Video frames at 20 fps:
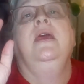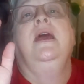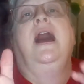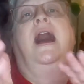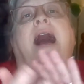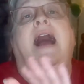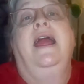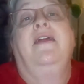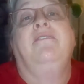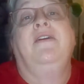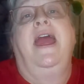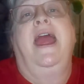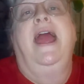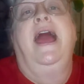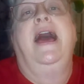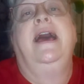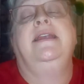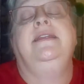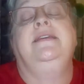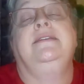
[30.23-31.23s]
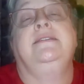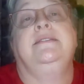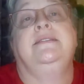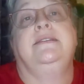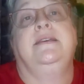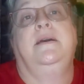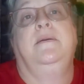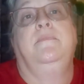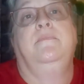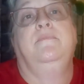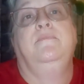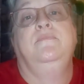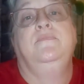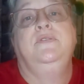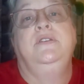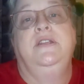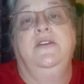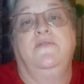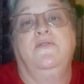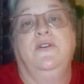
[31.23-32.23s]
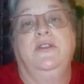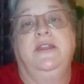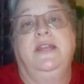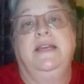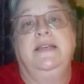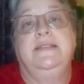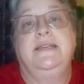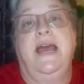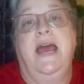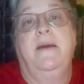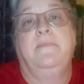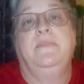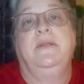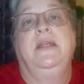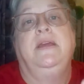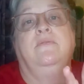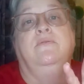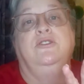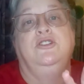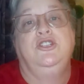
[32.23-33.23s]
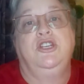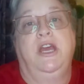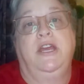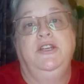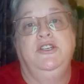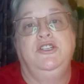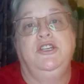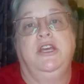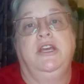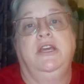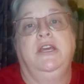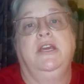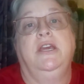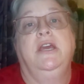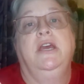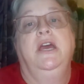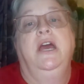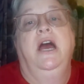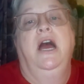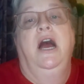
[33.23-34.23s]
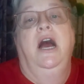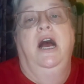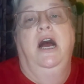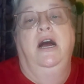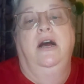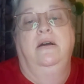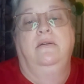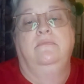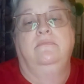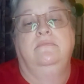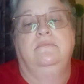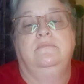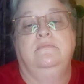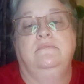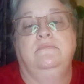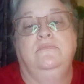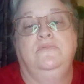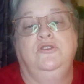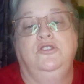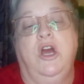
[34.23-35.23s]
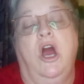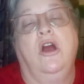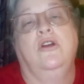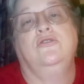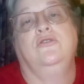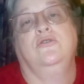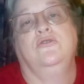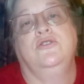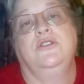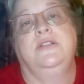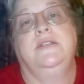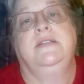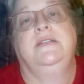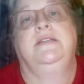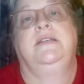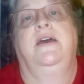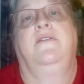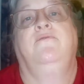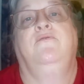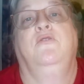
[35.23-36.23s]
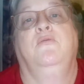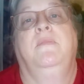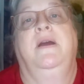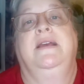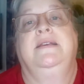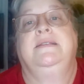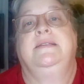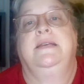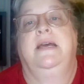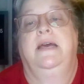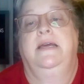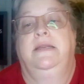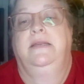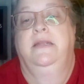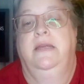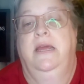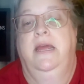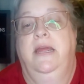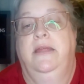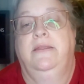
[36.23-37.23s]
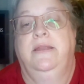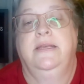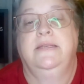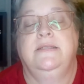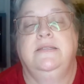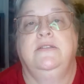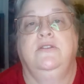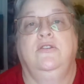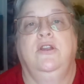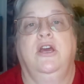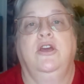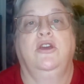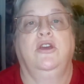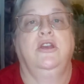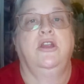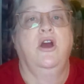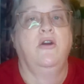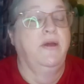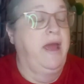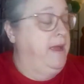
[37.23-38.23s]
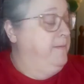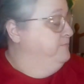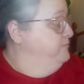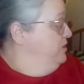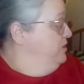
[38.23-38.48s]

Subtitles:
I've had some different things happening with changing doctors and stuff for my son. That's still not good. Okay,